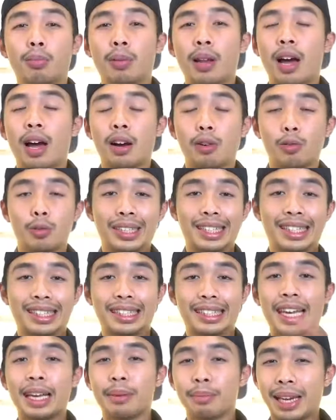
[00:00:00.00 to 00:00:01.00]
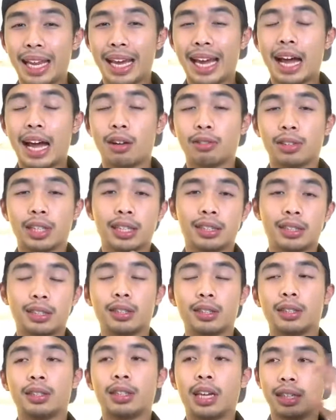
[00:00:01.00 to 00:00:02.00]
block with the same layout
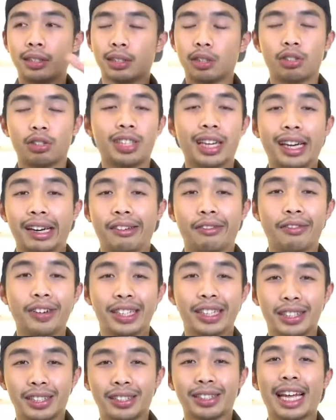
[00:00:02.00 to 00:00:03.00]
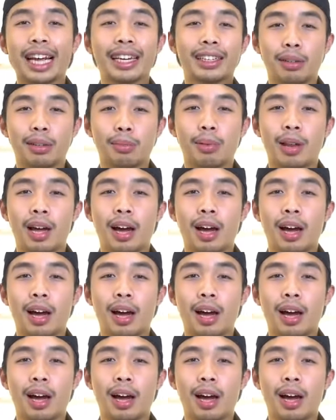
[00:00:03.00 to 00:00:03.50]
as your sacrificial title